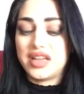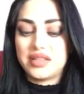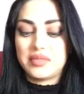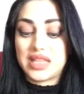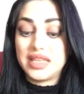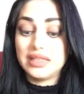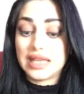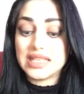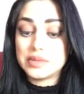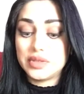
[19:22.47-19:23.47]
and they
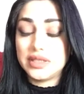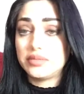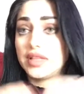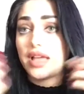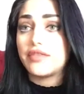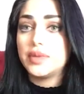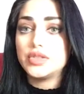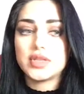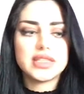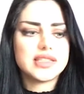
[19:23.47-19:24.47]
last really, like, I've been
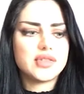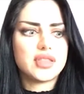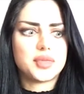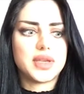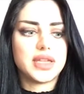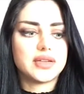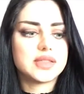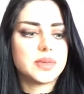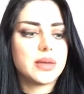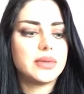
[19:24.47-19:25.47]
doing this for 3 years
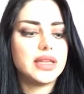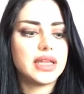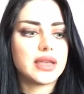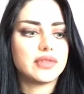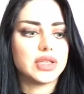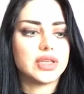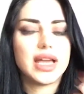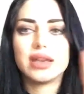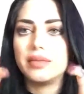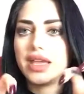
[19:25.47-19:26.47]
probably, and I've learned how
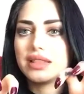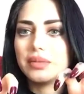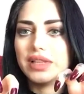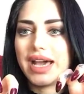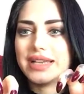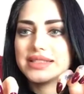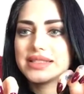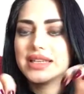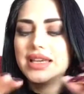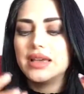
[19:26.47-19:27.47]
to make them last.
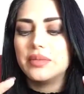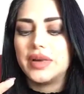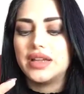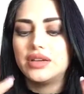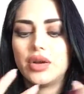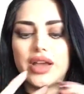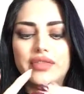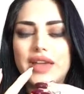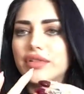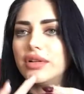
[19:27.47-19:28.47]
But no, I've
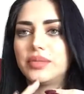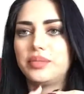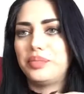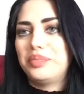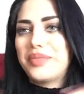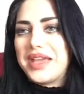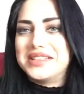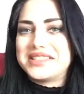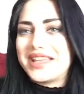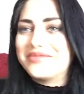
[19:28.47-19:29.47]
never paid
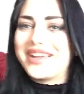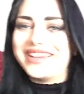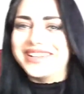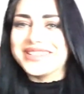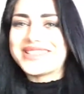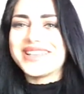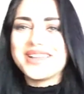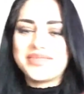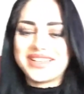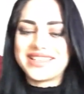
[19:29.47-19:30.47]
to get my nails done
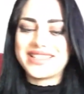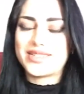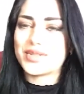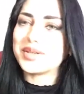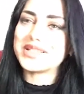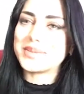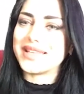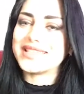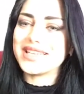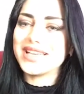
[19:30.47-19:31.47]
because it's so
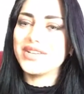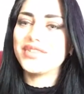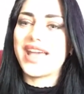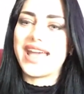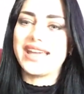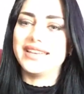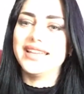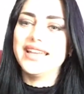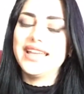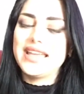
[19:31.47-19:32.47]
expensive, and
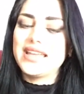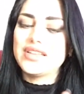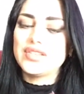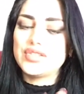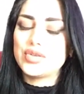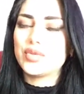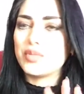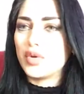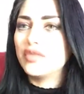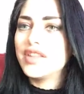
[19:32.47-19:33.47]
to
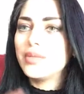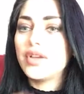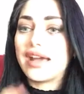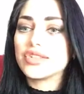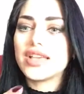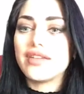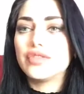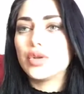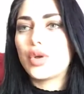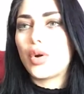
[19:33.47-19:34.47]
remove them, you actually have to
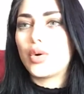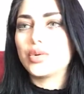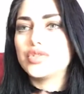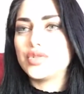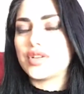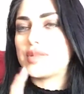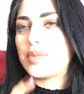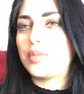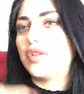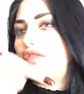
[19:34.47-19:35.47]
go to a
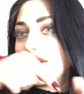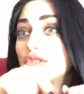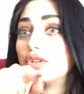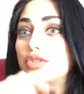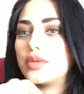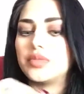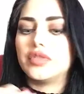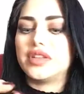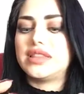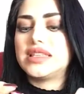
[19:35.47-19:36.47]
professional to remove
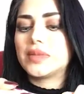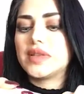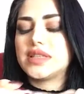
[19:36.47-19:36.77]
it. These ones, I